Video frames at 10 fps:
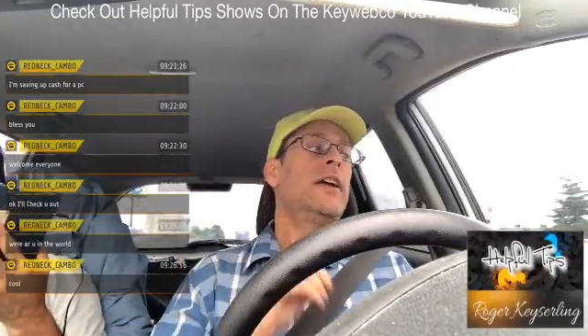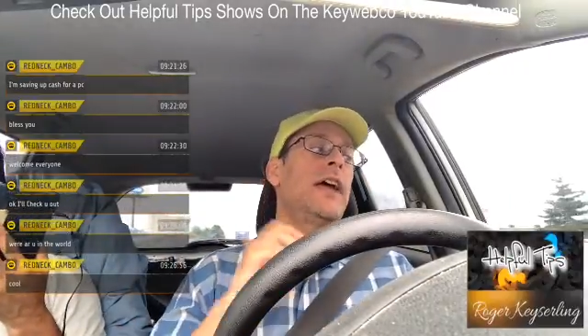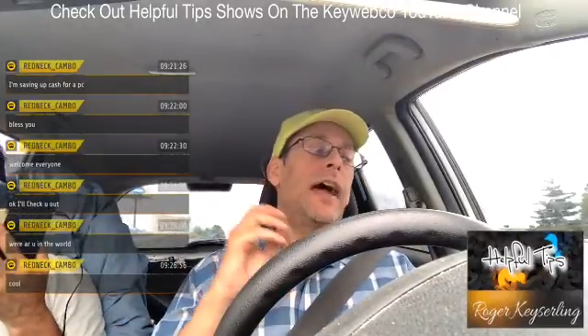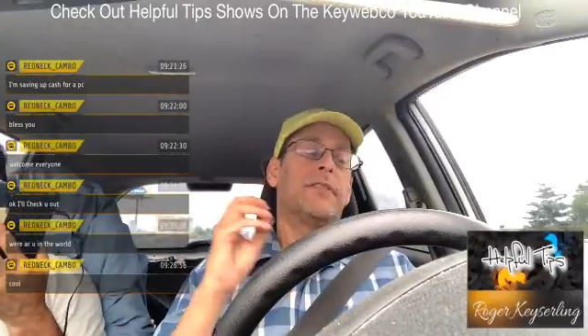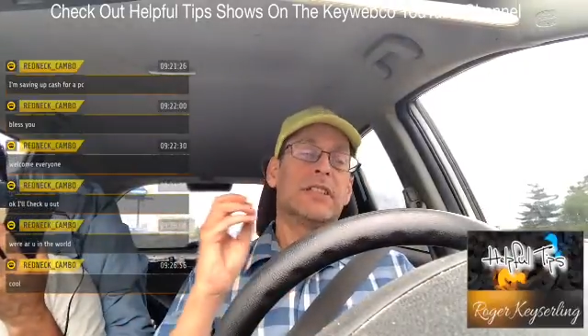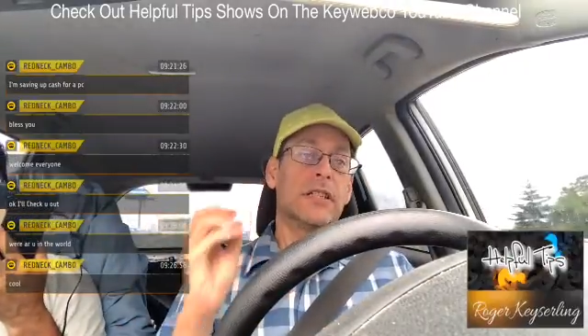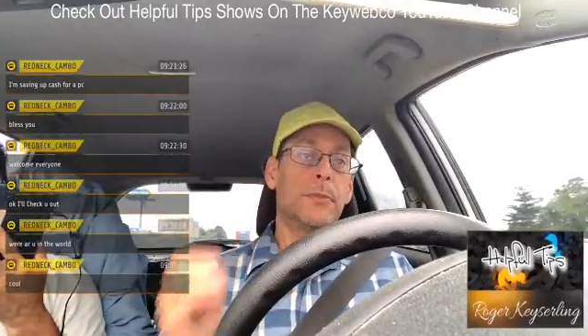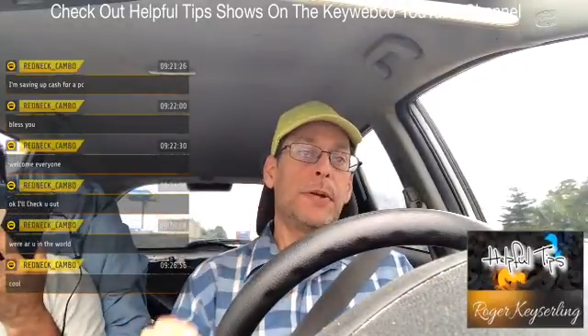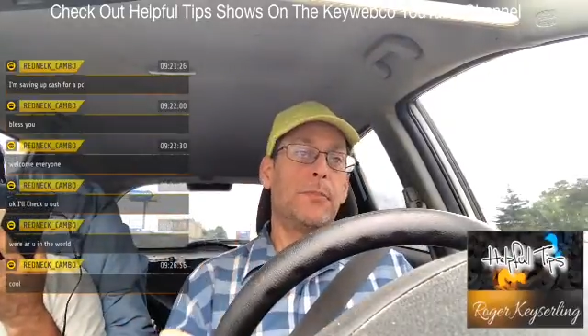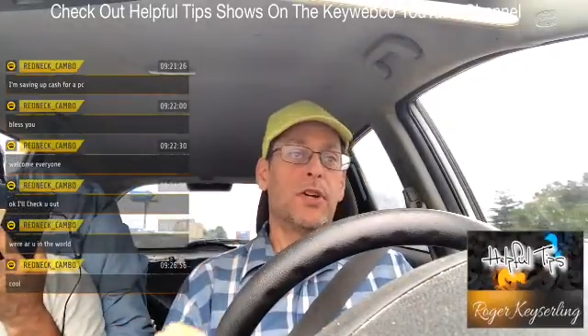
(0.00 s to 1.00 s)
have a
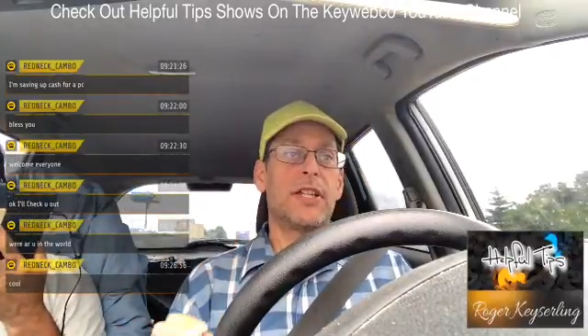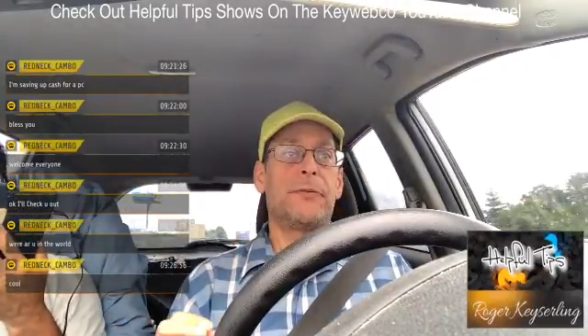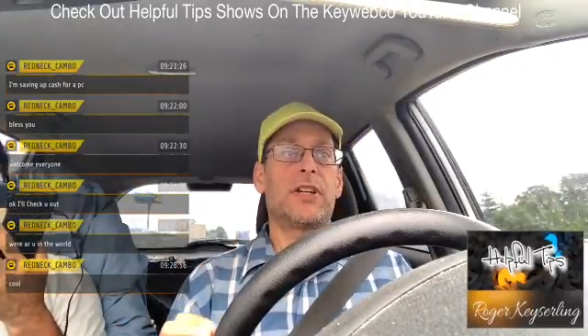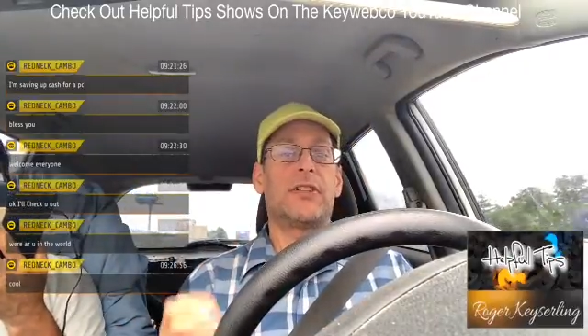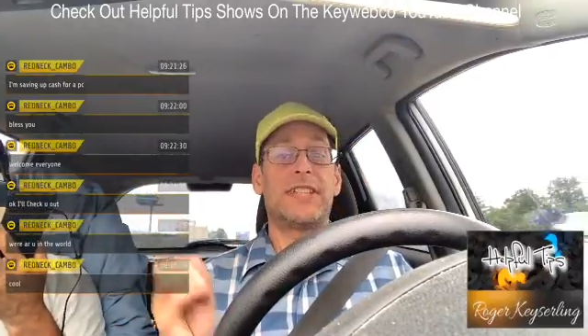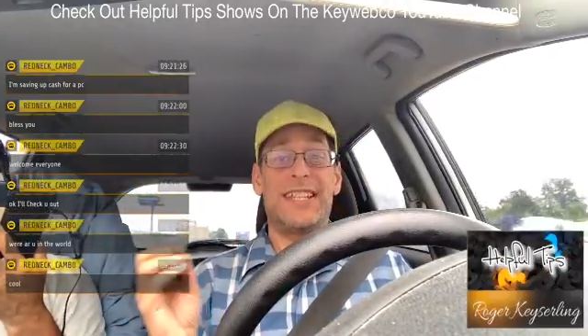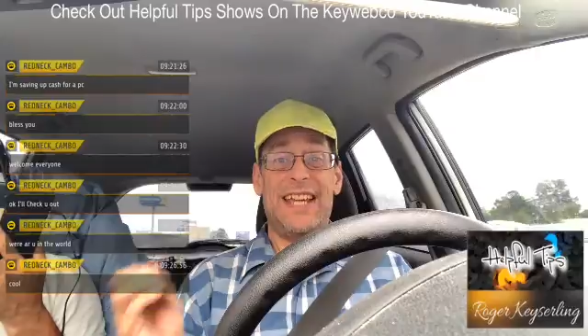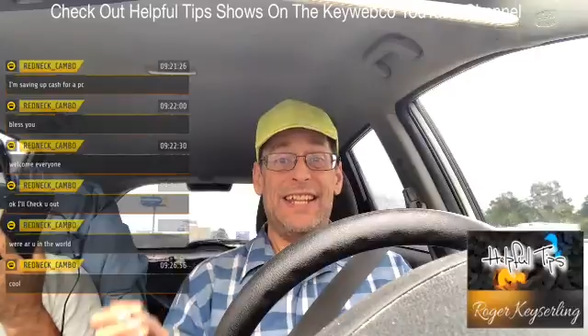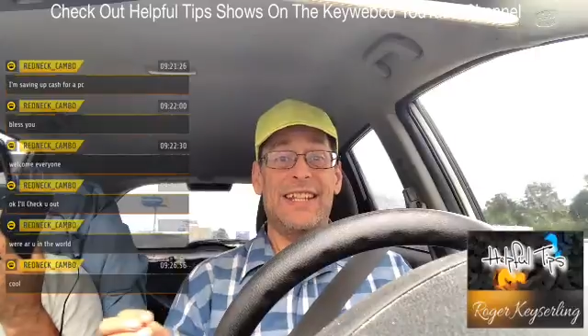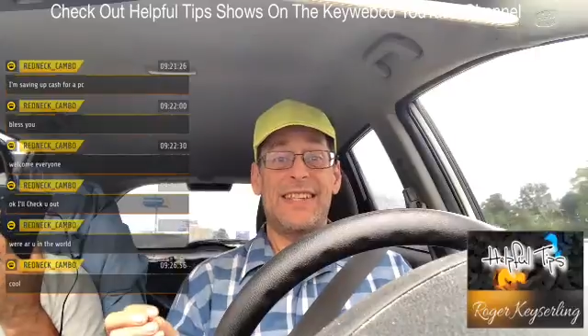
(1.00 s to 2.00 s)
little bit more difficulty
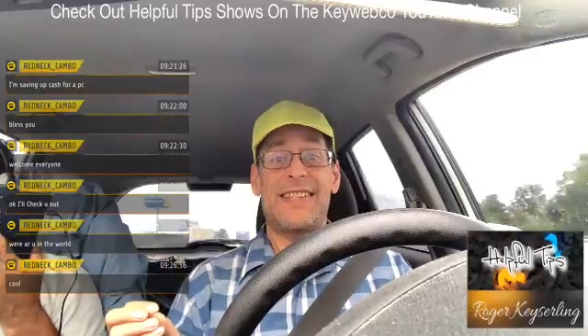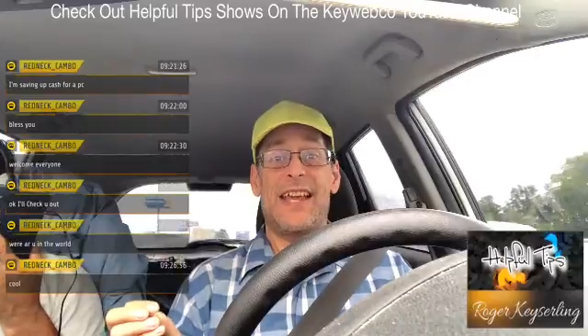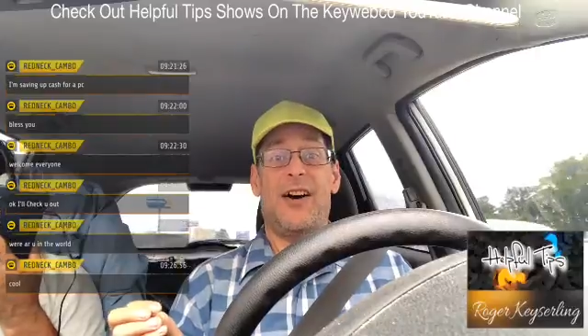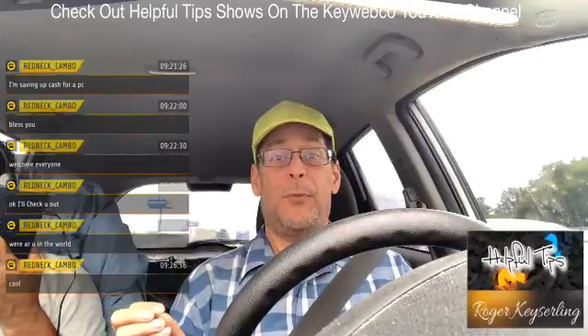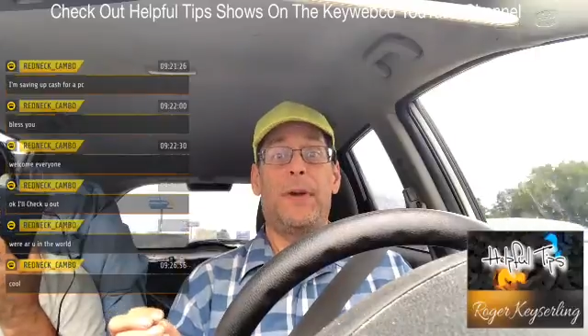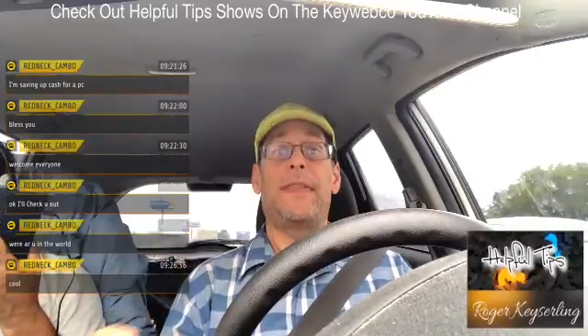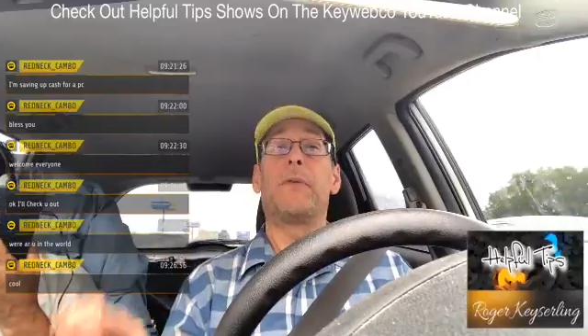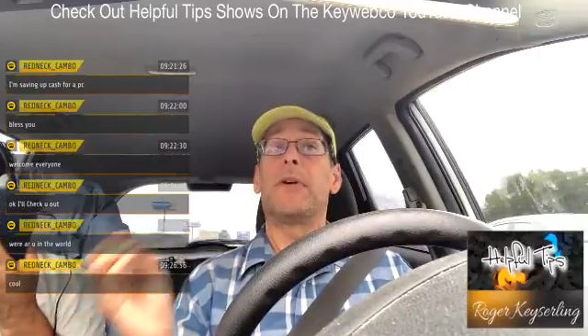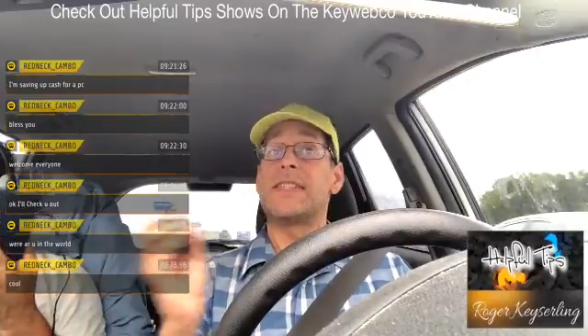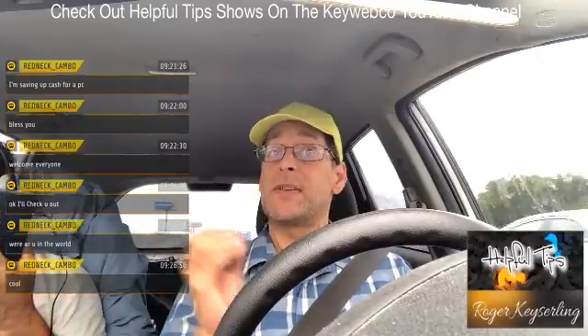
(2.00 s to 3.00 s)
getting a sale, but
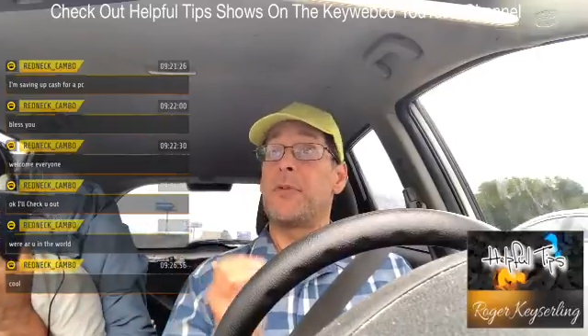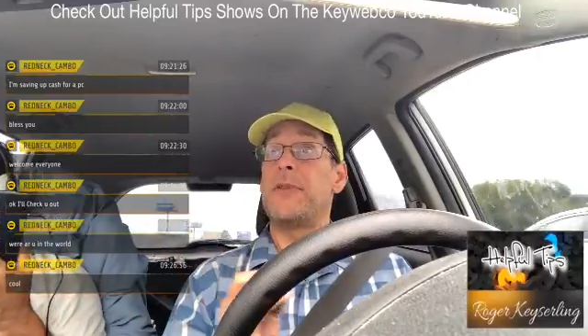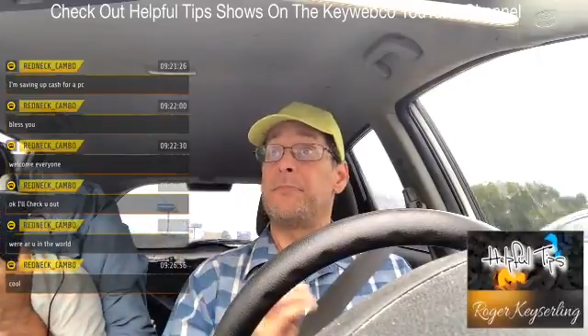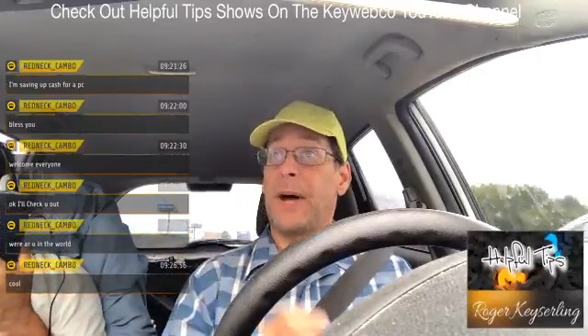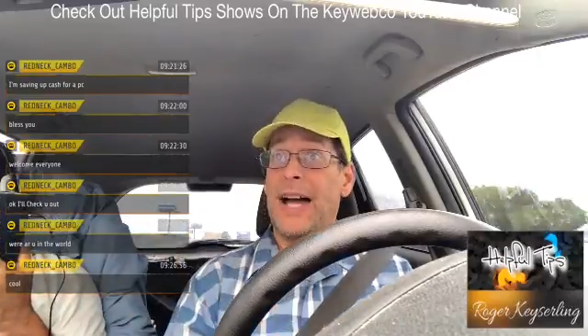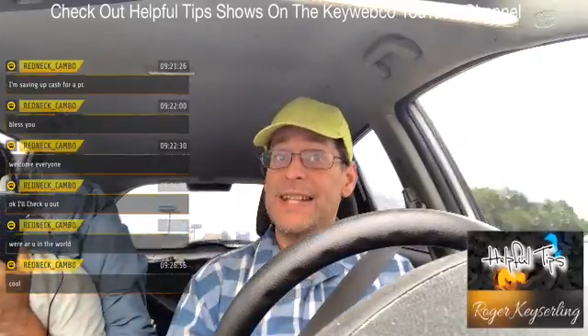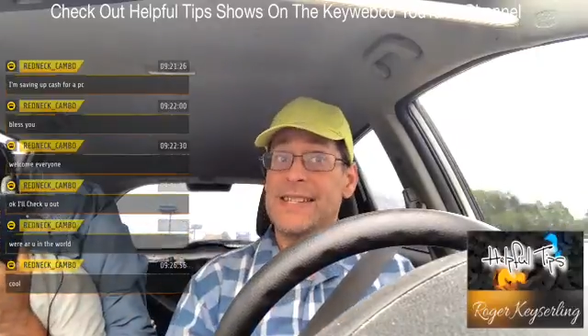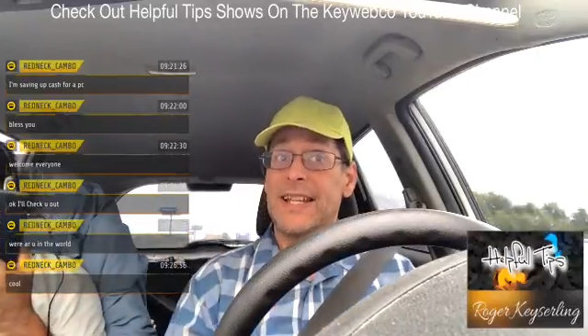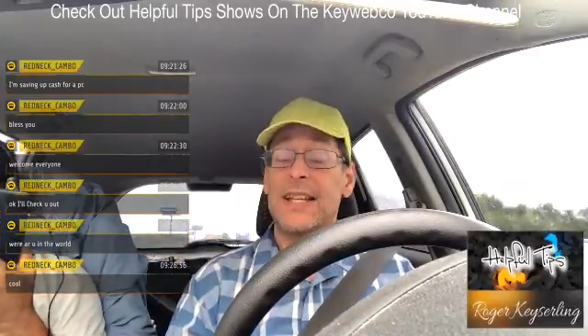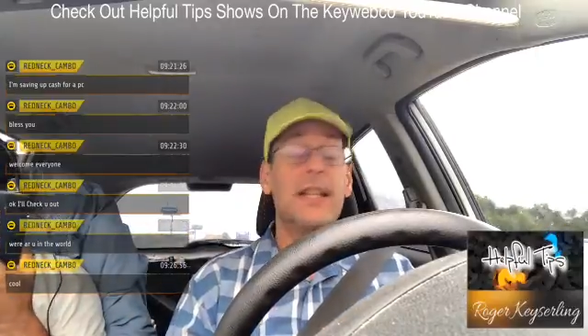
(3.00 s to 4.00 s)
then when someone
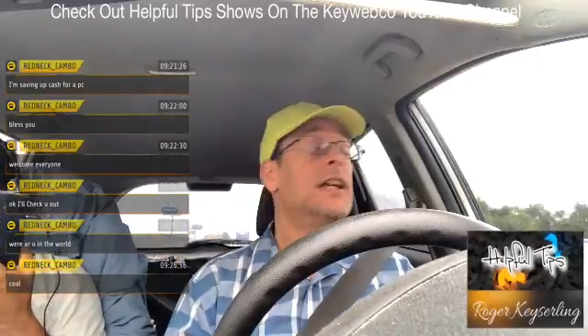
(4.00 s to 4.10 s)
buys it,